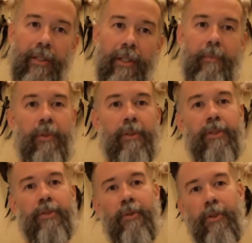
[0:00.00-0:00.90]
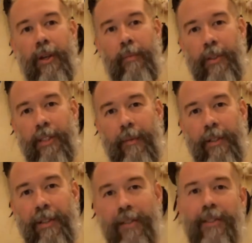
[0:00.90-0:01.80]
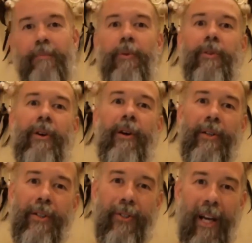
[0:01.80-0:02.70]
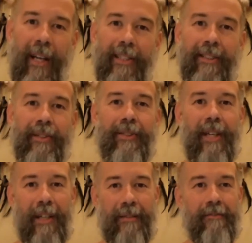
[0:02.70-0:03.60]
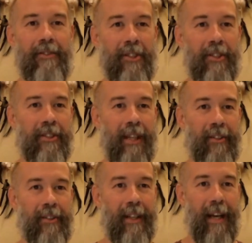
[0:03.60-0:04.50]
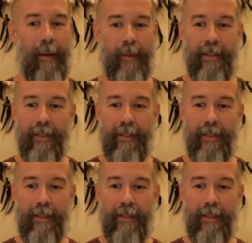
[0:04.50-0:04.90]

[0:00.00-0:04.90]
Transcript: And the more distorted our perception is, the more the heart contracts. And there's kind of a vicious cycle that happens.